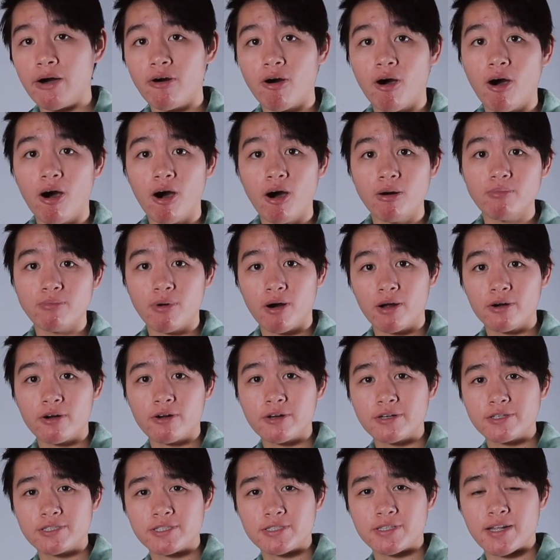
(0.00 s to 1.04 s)
Now all
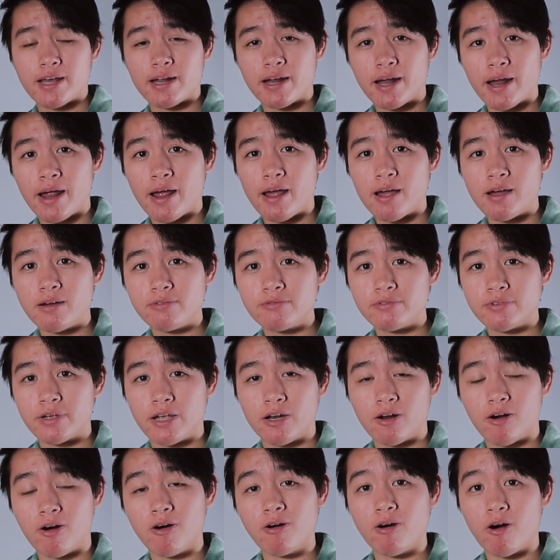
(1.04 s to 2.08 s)
monarchs that I have
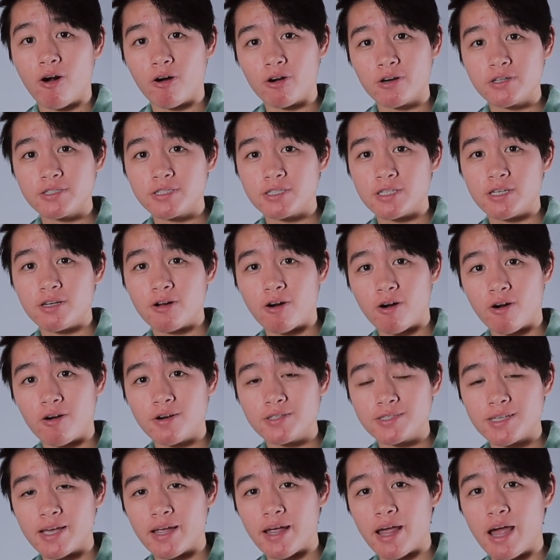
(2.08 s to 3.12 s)
and all artisan
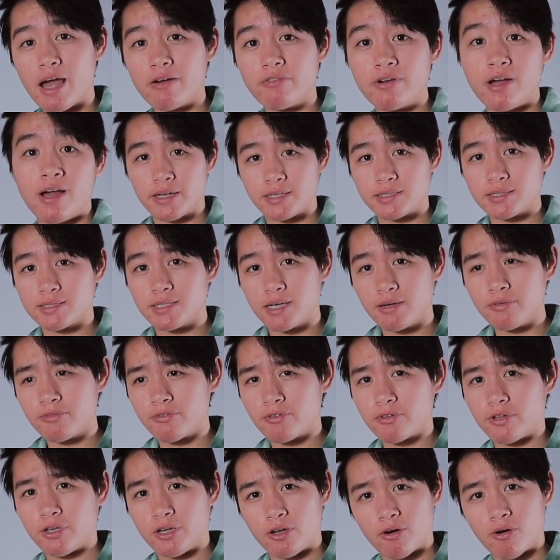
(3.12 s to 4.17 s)
cards that I have except
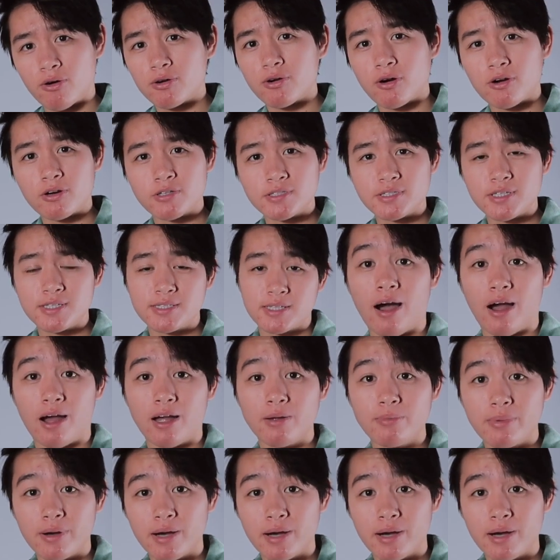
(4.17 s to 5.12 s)
for the gold artisan I